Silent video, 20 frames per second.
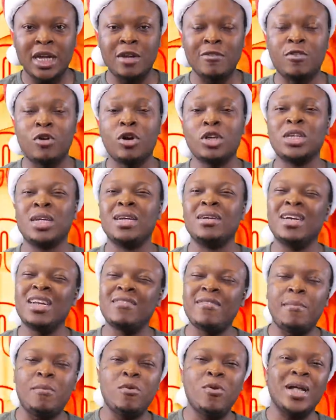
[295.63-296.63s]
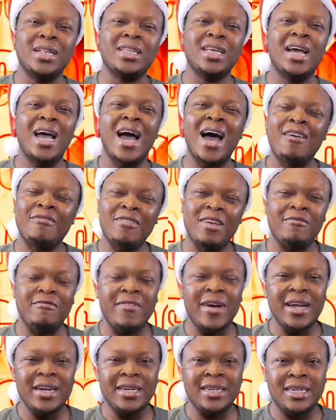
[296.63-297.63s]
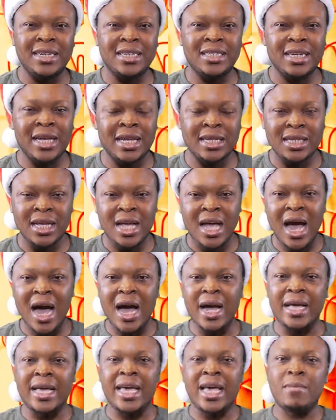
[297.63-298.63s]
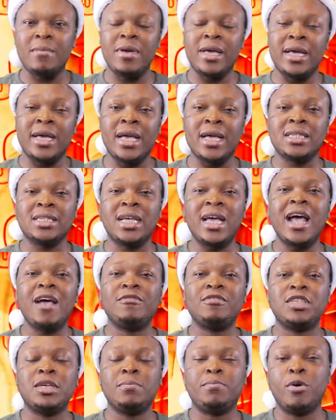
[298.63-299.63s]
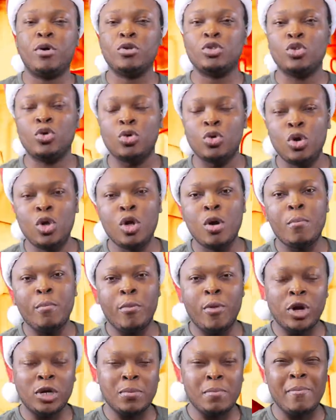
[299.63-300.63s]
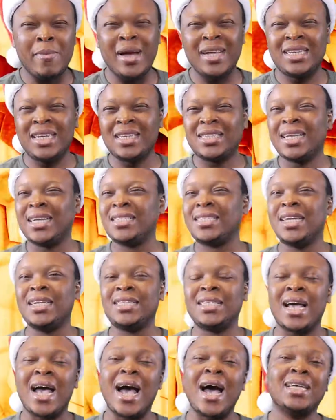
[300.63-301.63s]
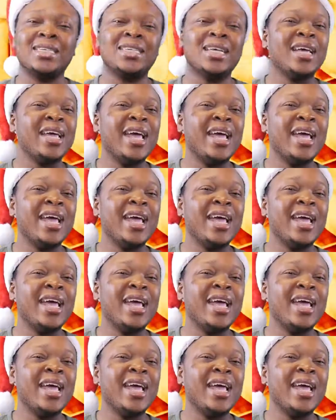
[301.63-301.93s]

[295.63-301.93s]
And of course Liverpool, I think, have a very decent game against FC Porto, but Manchester City has